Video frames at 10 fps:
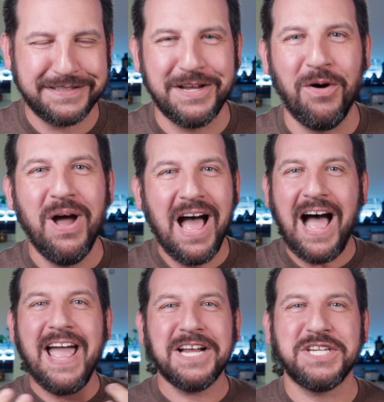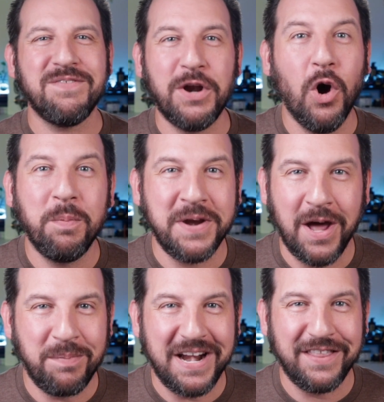So I actually haven't opened
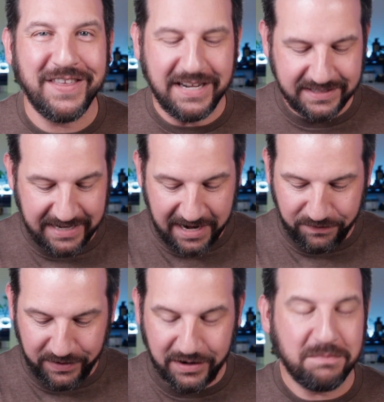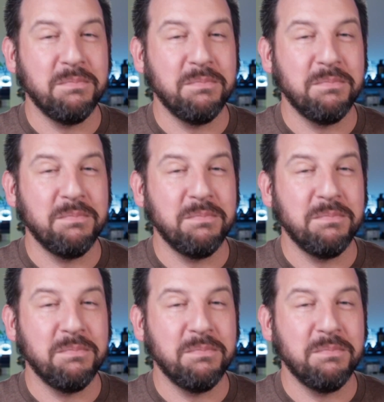up anything inside of here.